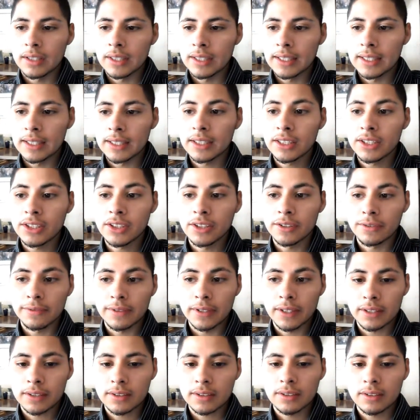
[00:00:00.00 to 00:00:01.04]
Ignition
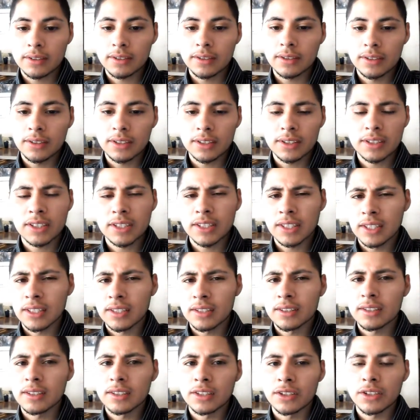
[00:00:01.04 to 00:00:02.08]
effects. This is going to get
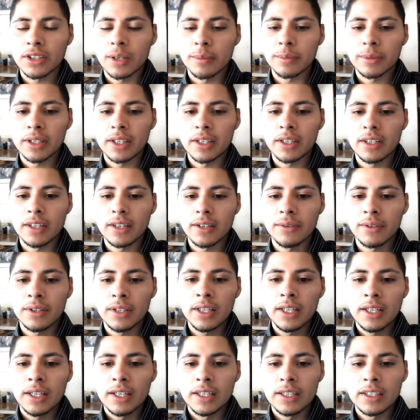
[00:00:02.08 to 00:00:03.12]
a little complicated now.
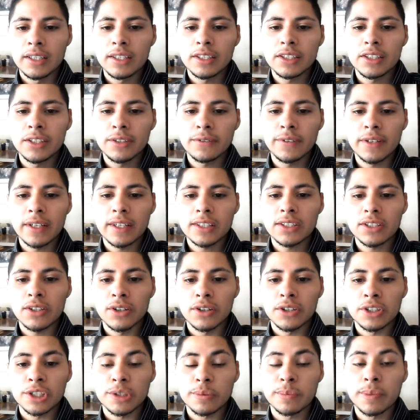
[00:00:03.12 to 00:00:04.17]
Ignition effects are
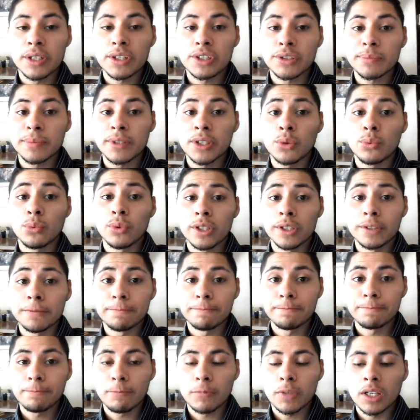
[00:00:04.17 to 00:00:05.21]
spell speed 1.
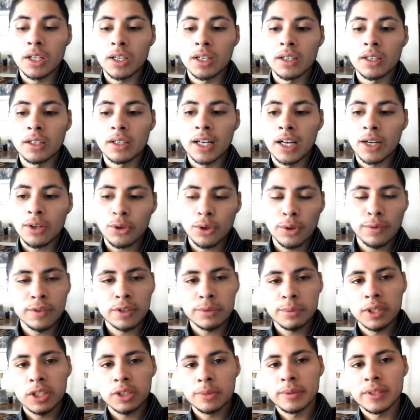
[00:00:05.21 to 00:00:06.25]
I'll go over
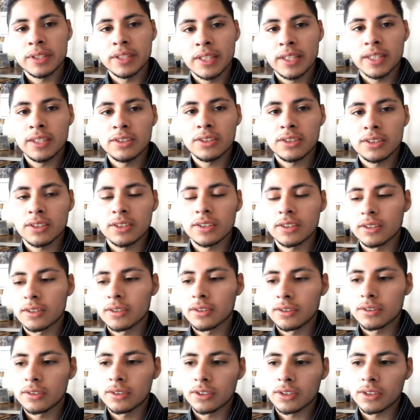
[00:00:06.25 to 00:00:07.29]
spell speeds again just to
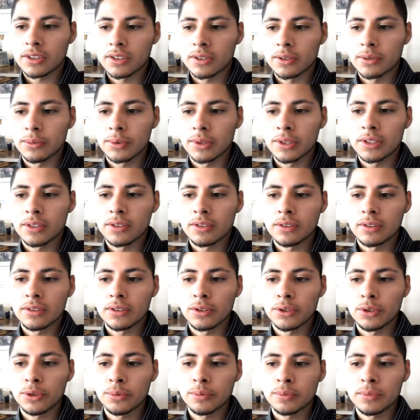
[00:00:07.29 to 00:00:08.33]

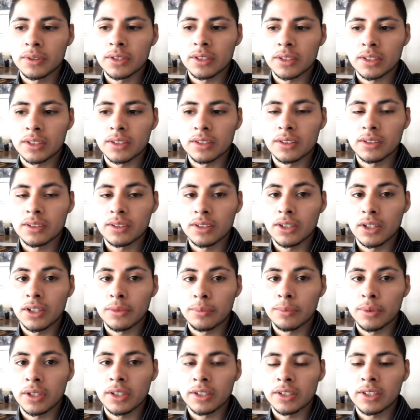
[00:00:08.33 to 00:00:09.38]
recoup, just because y'all
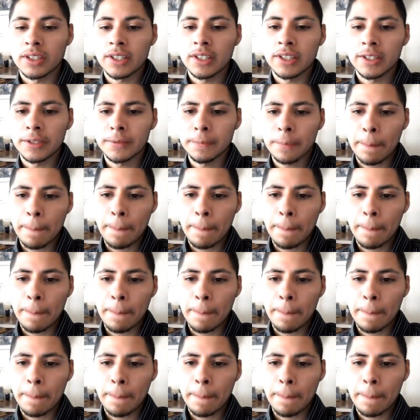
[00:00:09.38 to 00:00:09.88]
probably going to need it.